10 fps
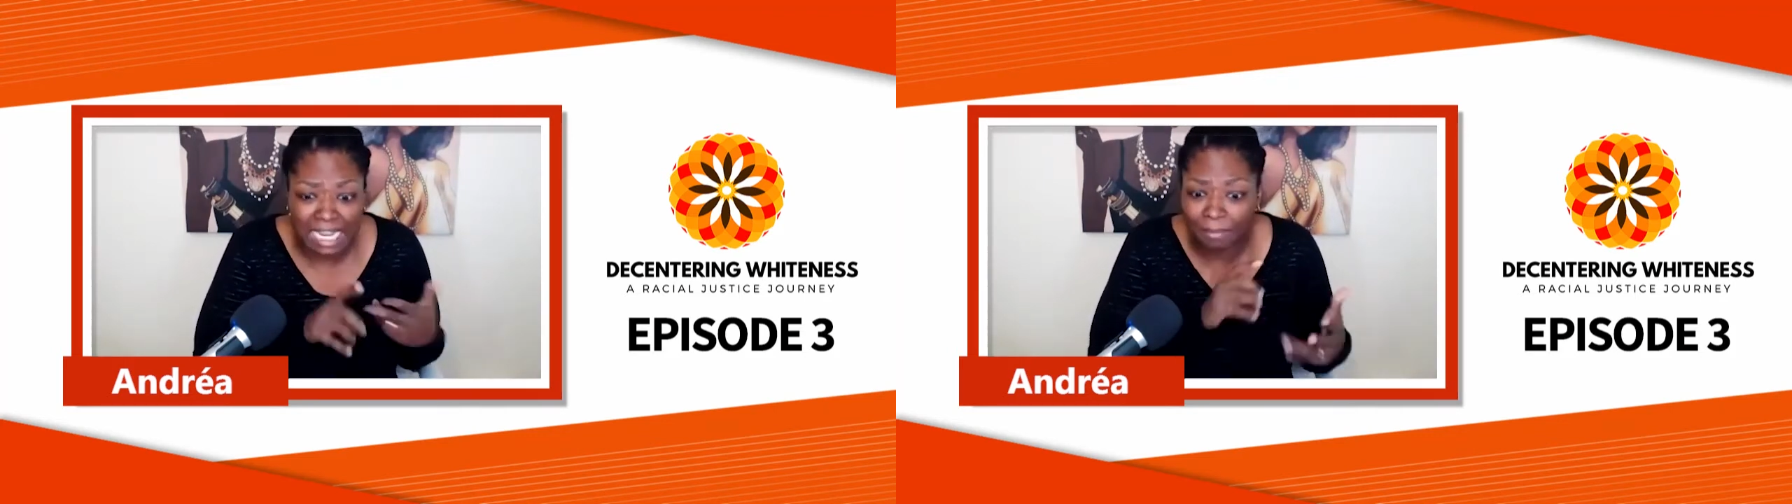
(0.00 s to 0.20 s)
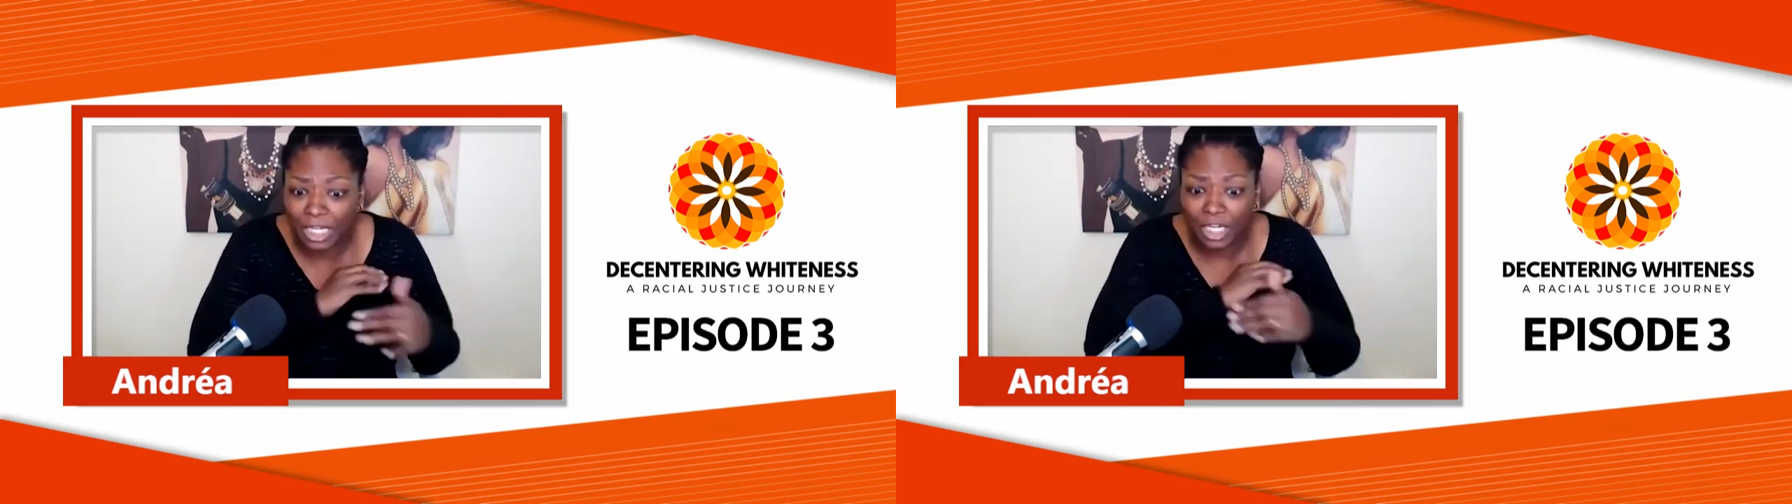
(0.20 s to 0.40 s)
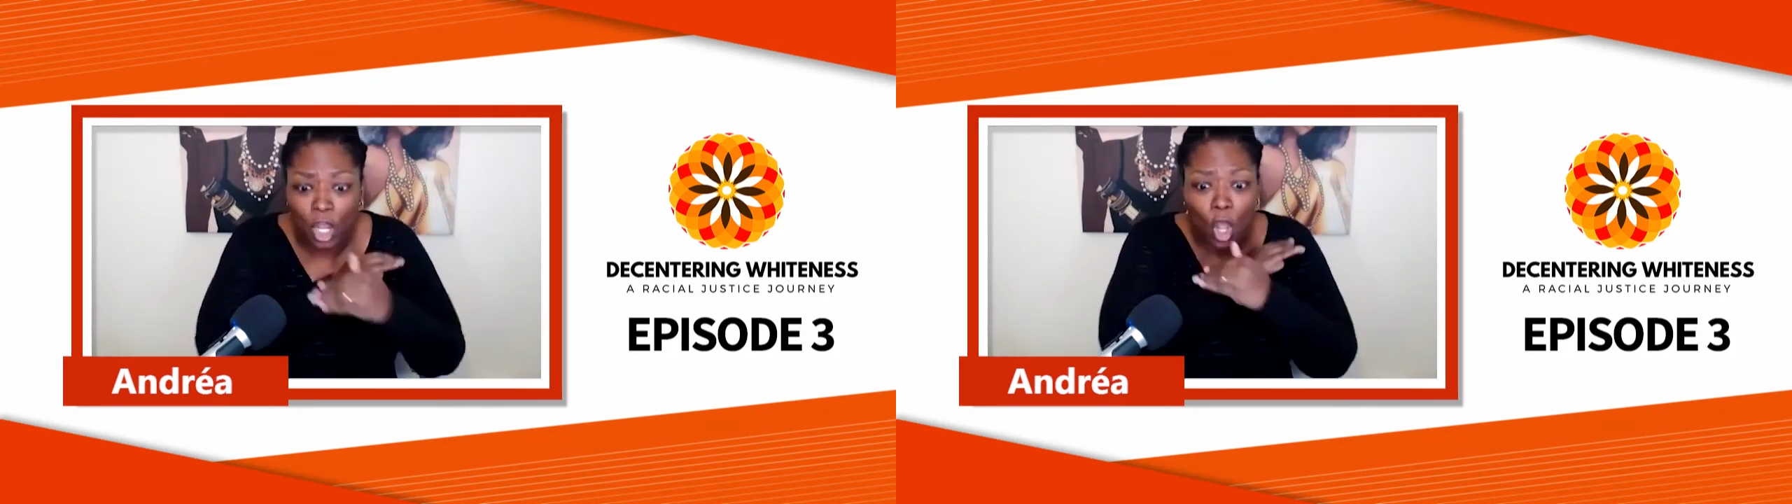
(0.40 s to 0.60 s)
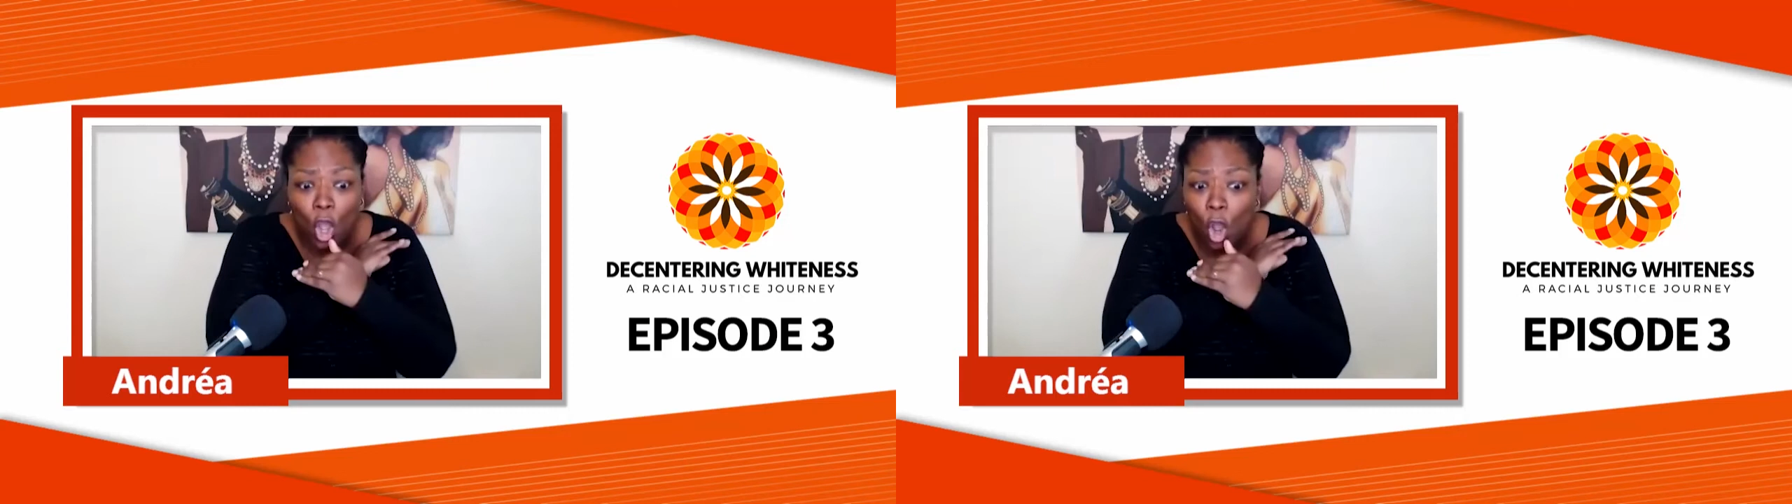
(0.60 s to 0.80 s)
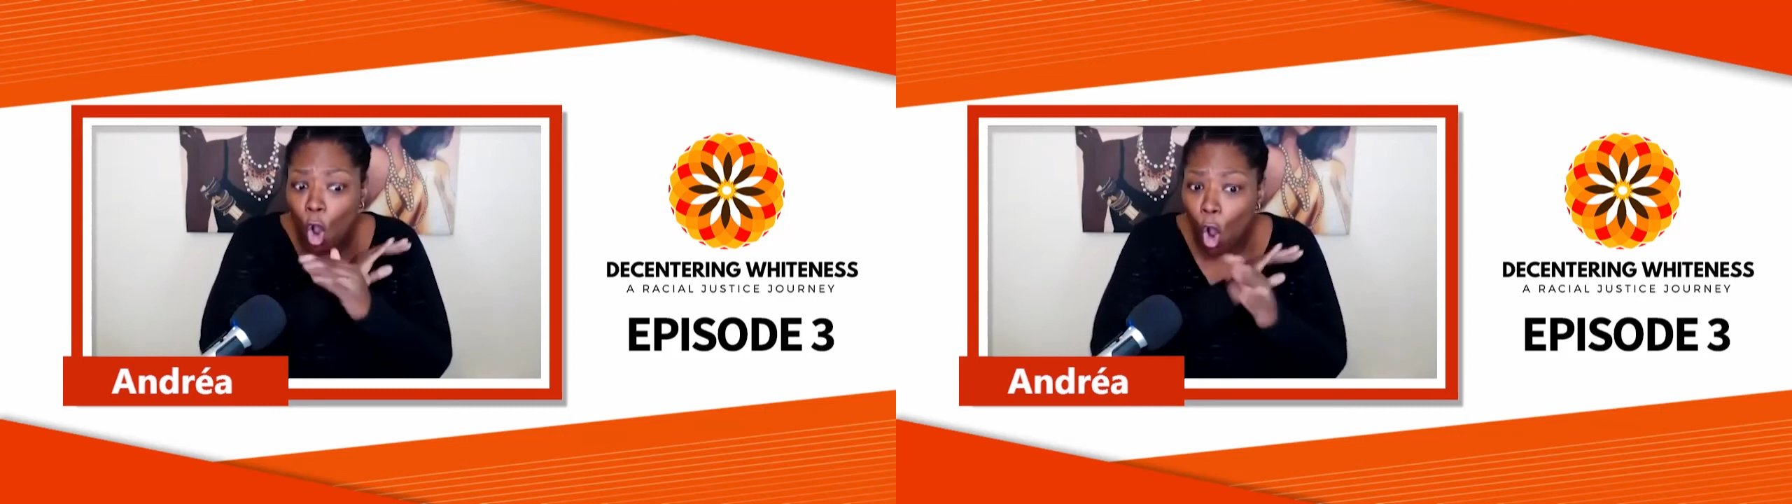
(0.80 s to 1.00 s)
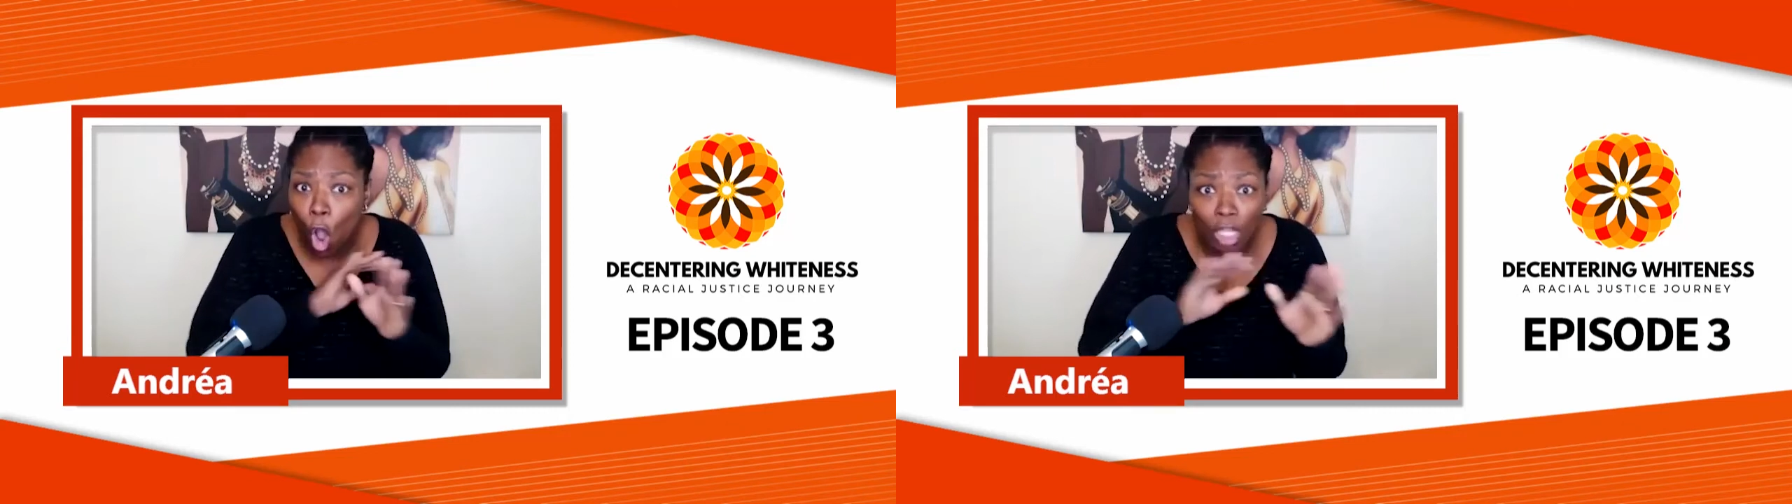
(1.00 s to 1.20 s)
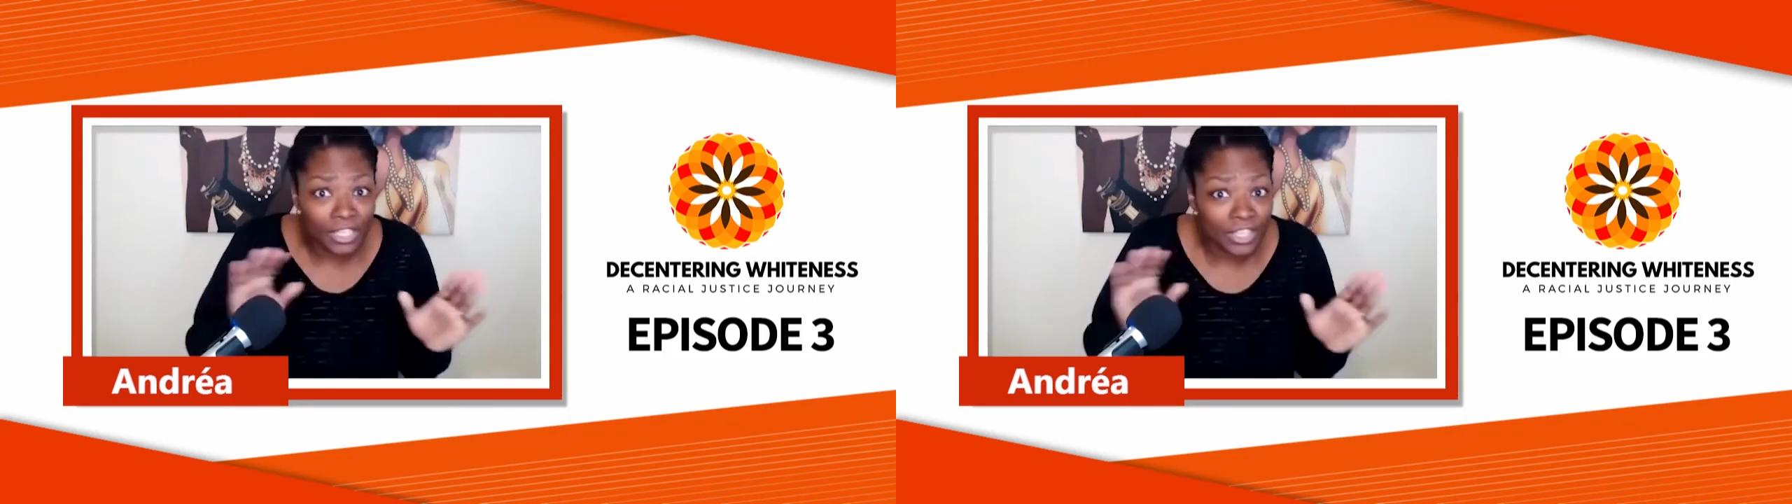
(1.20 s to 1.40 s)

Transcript: I mean, all of